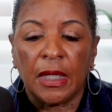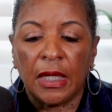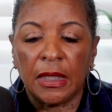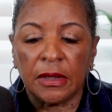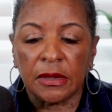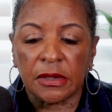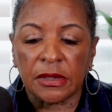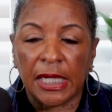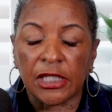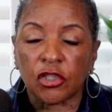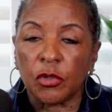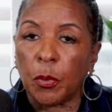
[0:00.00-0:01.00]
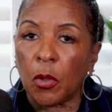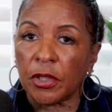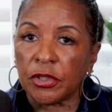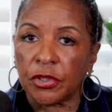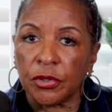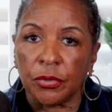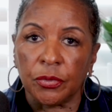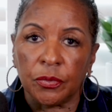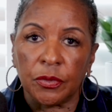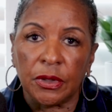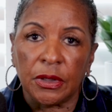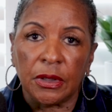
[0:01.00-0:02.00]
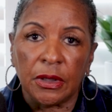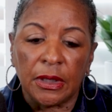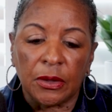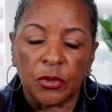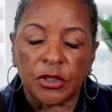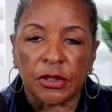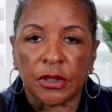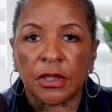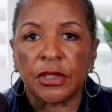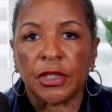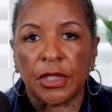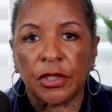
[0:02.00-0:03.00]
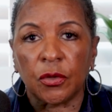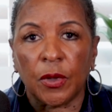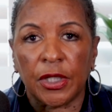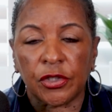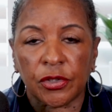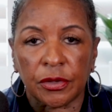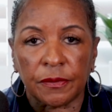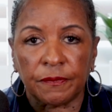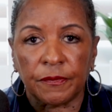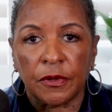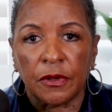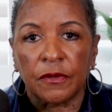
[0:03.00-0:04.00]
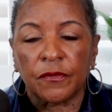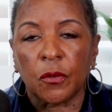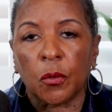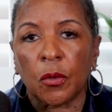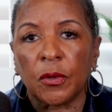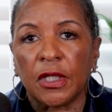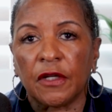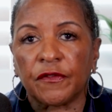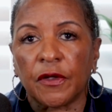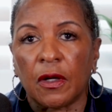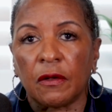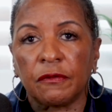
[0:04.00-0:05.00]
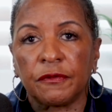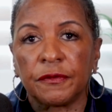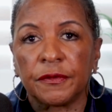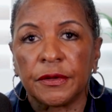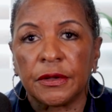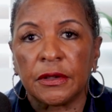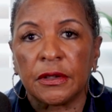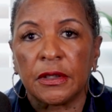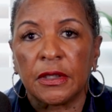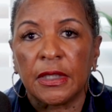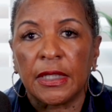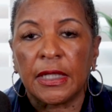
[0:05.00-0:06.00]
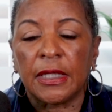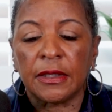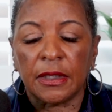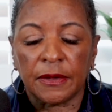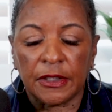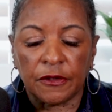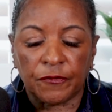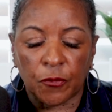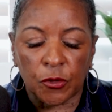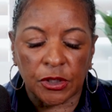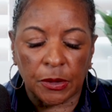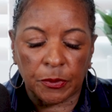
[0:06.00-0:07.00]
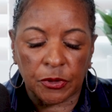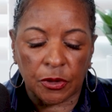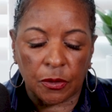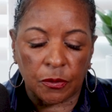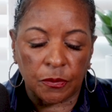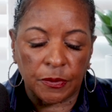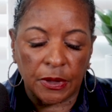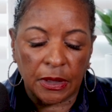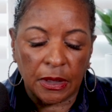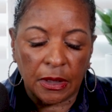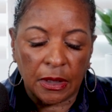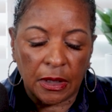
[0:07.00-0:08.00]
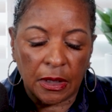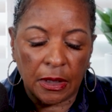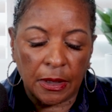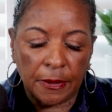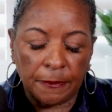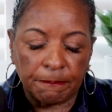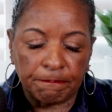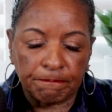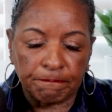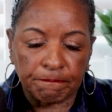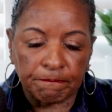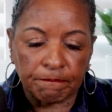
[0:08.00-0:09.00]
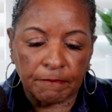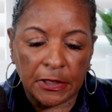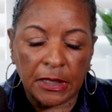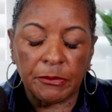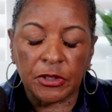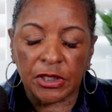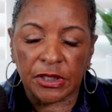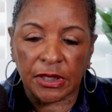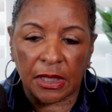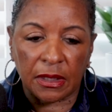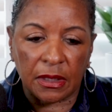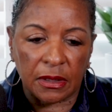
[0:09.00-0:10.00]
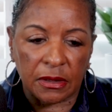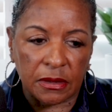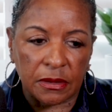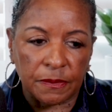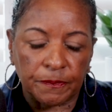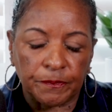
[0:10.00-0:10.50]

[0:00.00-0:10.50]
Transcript: And this is actually part two, which is a continuation from where we left off in the first episode. Let me just say this,